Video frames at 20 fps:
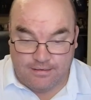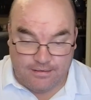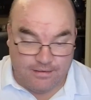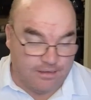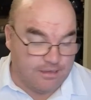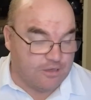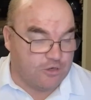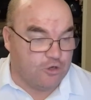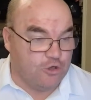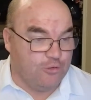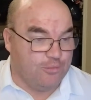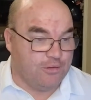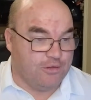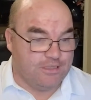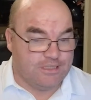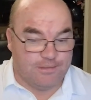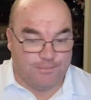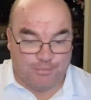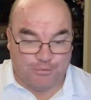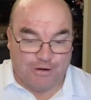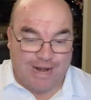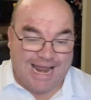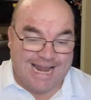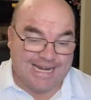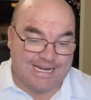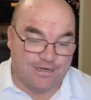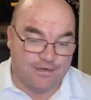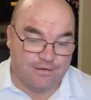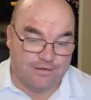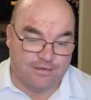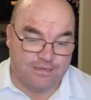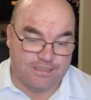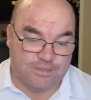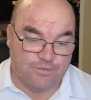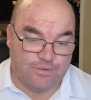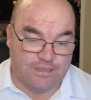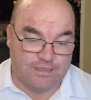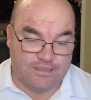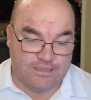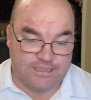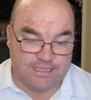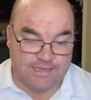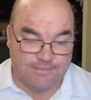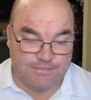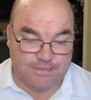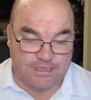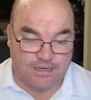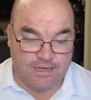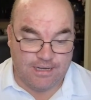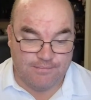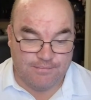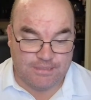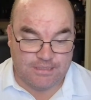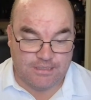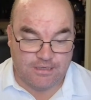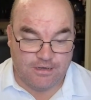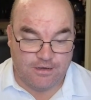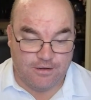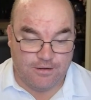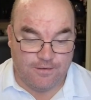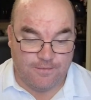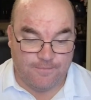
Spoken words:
And Akubra is a brand as at the same time. So